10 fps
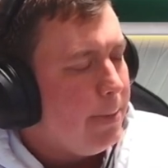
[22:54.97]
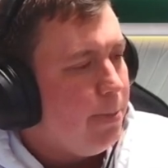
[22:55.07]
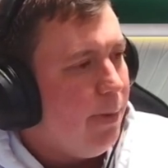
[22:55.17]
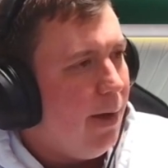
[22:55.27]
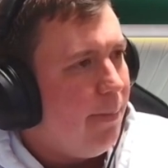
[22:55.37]

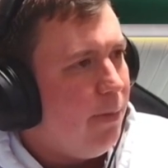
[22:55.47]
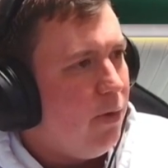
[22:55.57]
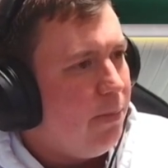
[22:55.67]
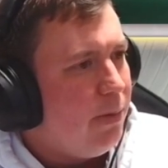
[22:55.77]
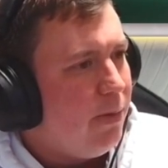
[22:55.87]
But more
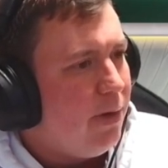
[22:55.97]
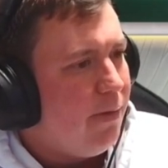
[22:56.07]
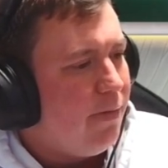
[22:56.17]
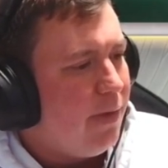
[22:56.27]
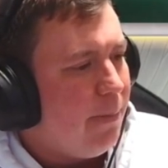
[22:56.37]
importantly
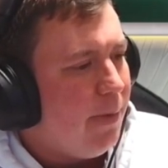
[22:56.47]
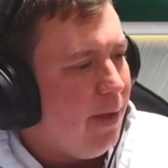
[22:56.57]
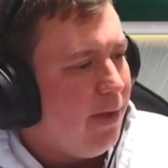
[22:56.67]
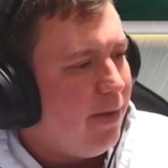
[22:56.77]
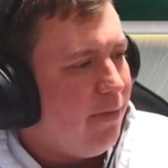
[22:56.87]
for them,
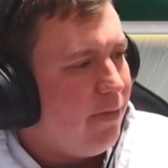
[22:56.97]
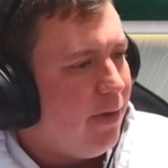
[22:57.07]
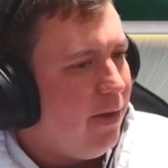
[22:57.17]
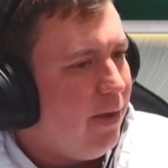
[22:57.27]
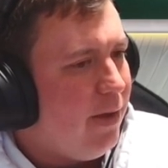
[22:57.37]
that is a
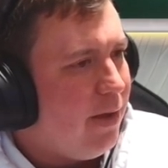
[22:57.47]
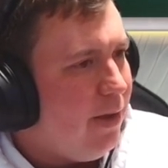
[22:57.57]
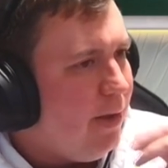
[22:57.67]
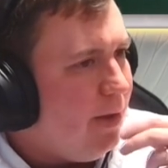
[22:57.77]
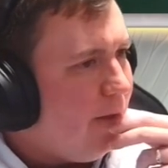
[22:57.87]
flying
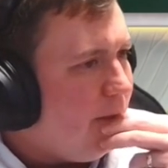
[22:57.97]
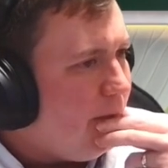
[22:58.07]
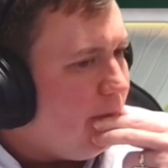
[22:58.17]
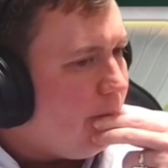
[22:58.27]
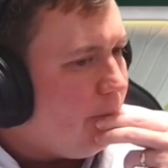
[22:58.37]

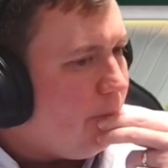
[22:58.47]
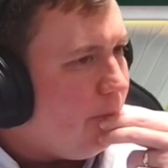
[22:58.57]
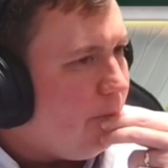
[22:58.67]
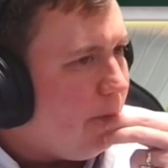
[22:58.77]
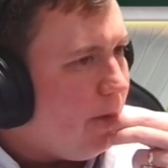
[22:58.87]

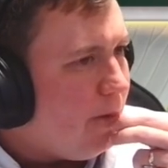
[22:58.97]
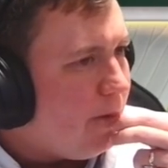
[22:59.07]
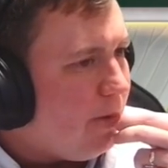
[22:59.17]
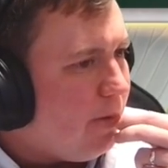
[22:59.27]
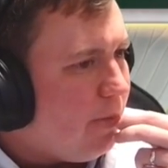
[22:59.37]

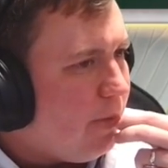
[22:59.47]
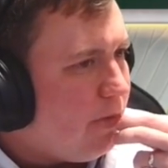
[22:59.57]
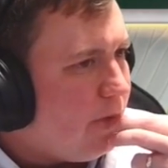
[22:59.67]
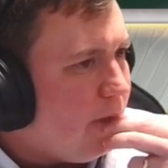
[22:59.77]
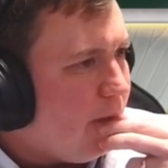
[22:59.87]
blocker,
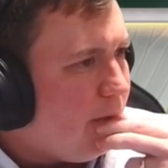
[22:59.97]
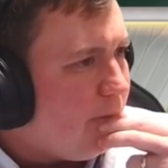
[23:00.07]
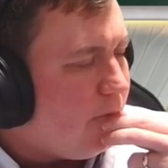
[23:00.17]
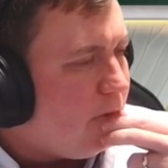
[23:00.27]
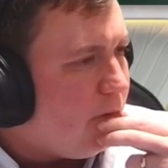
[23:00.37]
which they have
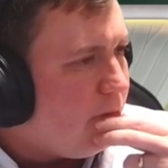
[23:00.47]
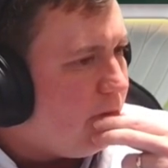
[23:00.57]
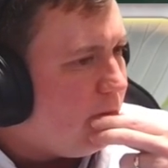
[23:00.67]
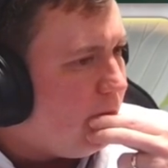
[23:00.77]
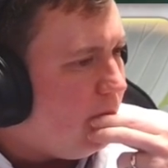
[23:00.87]
just